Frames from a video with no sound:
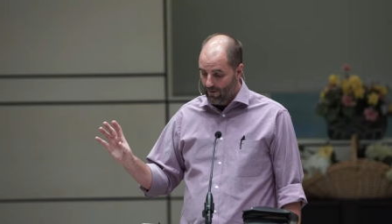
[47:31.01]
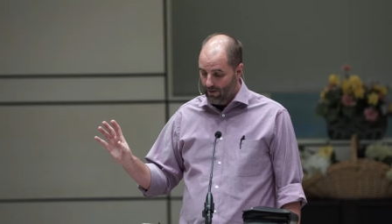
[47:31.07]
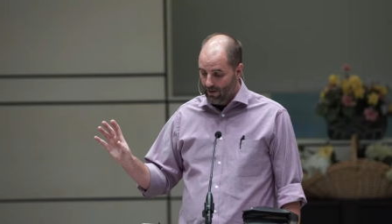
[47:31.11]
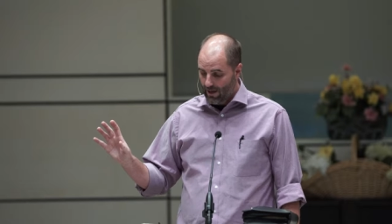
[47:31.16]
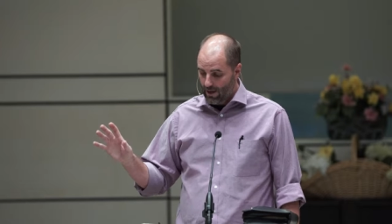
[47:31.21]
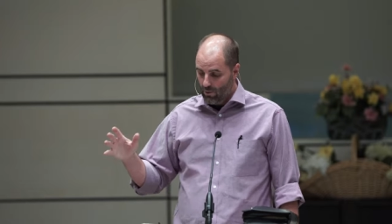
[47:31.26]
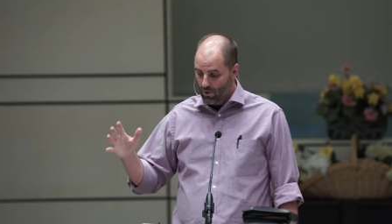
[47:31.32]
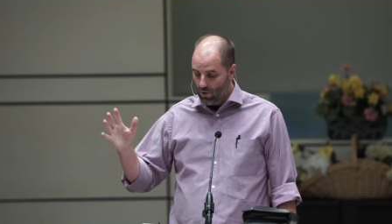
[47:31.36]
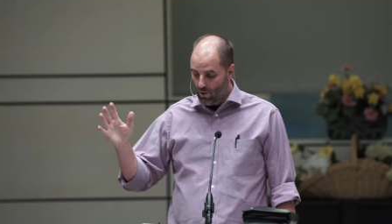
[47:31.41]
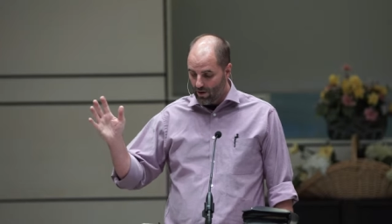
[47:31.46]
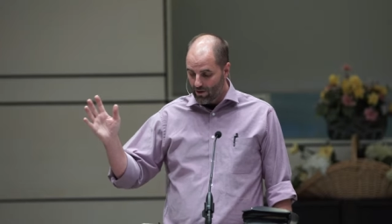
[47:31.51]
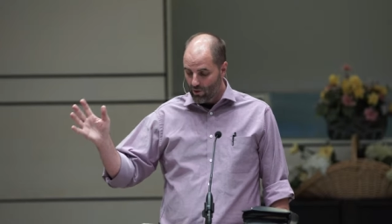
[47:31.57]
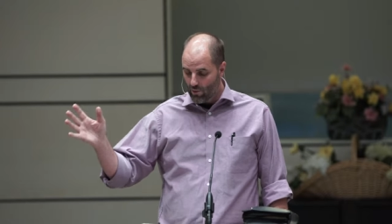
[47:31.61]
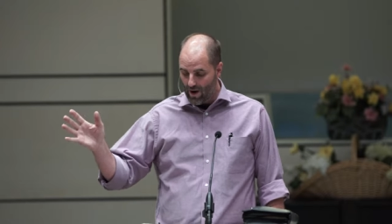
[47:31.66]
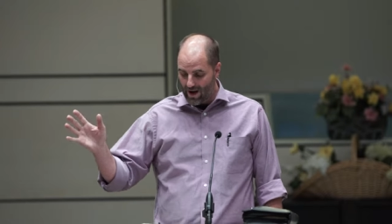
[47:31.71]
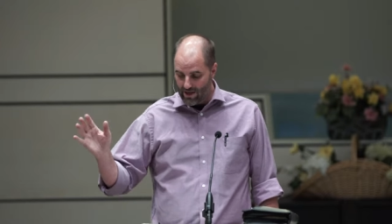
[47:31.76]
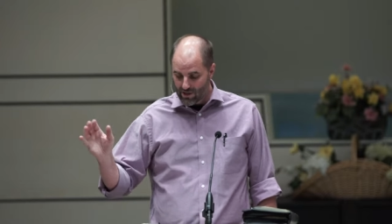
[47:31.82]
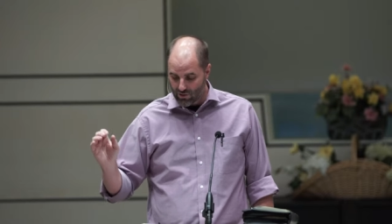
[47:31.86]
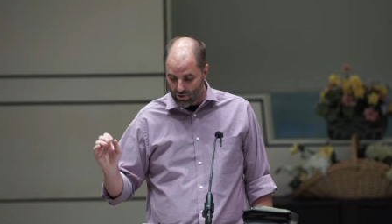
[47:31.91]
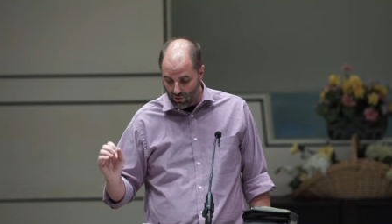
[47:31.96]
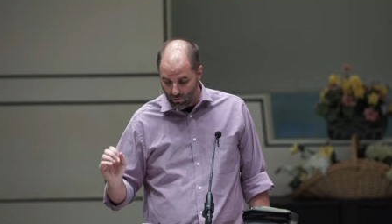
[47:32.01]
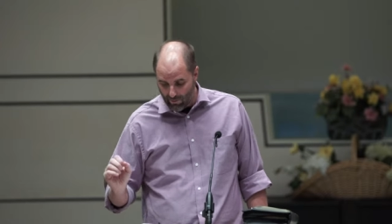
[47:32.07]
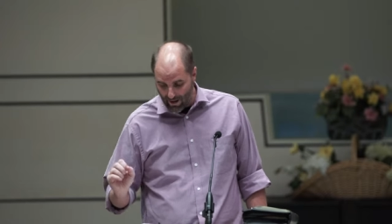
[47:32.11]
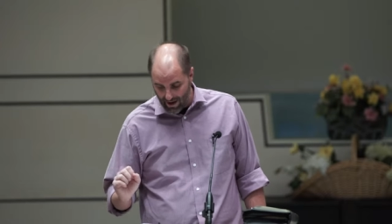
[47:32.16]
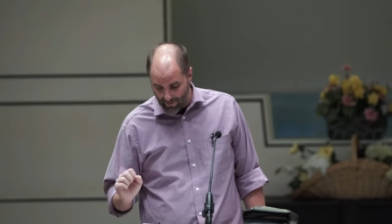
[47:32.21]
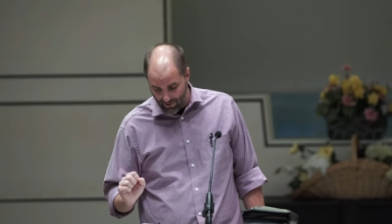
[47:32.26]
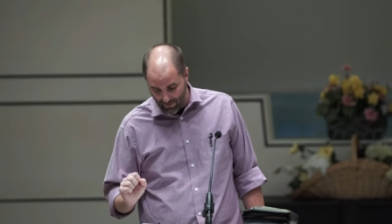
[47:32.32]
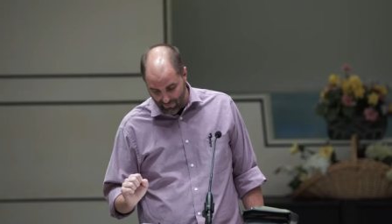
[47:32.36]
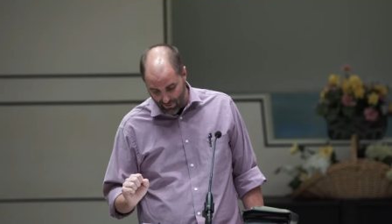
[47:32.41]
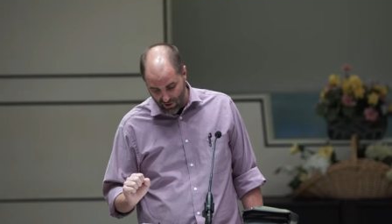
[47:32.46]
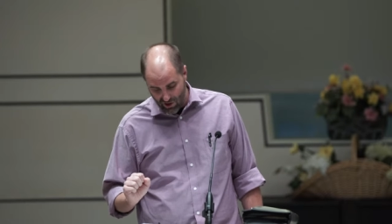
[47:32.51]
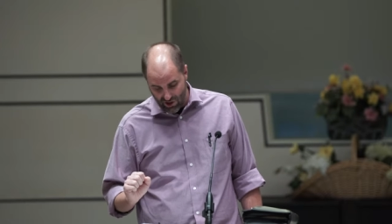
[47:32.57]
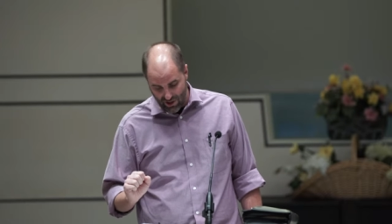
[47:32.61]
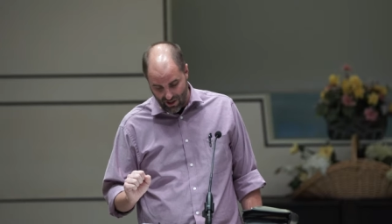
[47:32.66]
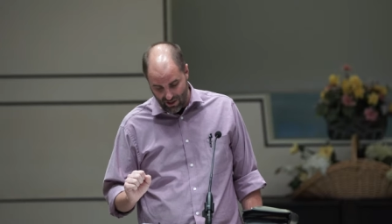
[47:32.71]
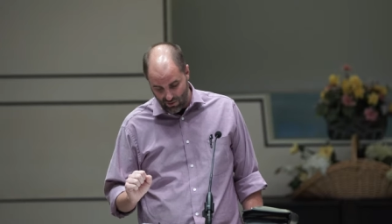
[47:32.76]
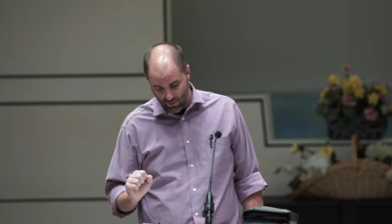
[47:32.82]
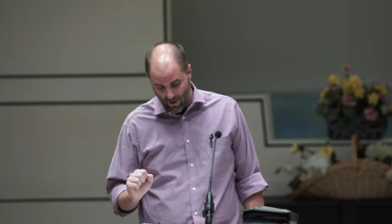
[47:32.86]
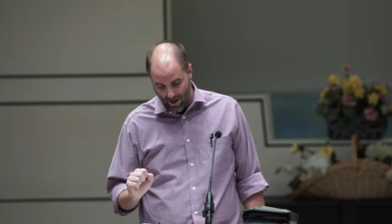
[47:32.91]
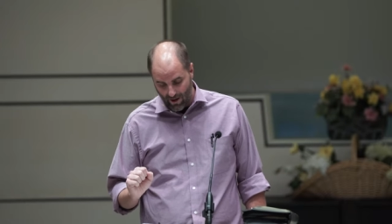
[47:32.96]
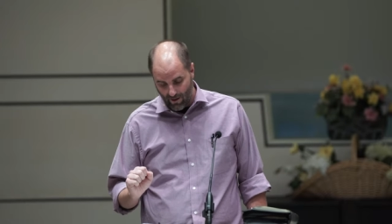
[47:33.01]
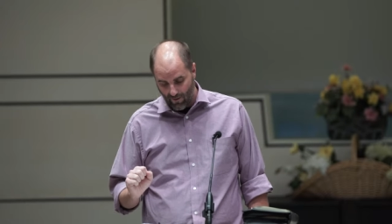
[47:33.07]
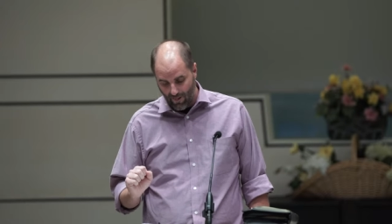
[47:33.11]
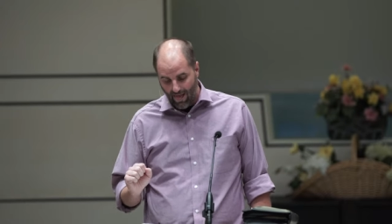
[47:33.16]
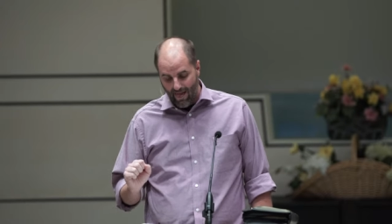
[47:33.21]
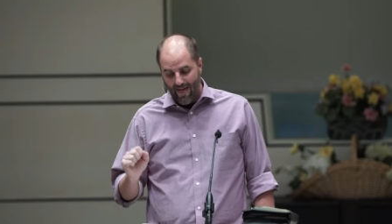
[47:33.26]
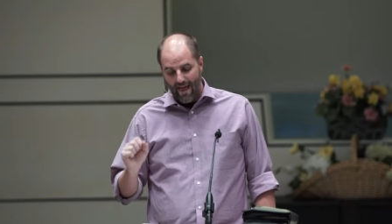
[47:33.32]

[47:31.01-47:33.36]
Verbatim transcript: He would go on to write his own Bible version as well.